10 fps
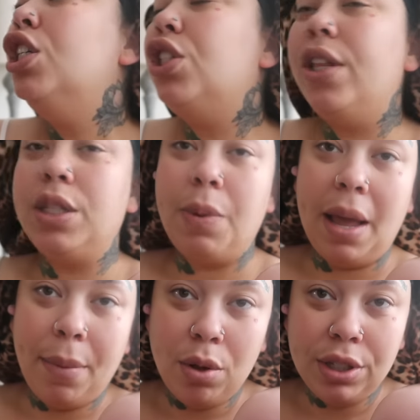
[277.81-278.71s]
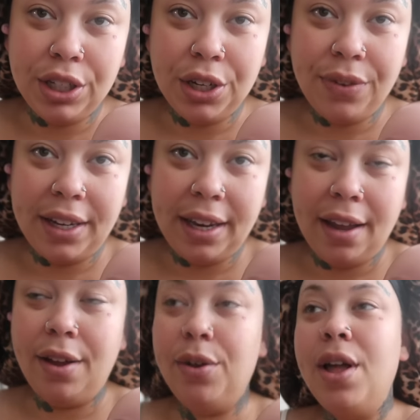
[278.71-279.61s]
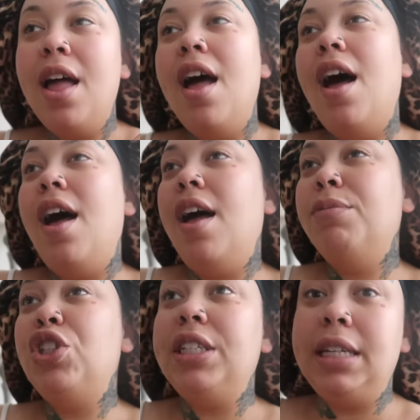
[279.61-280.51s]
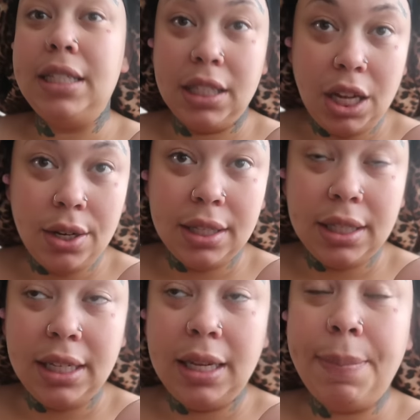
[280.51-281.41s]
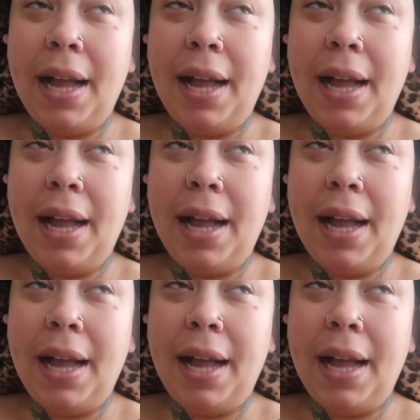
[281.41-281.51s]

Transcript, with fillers: So that's why I'm holding her right now. Um, she needs to go to sleep.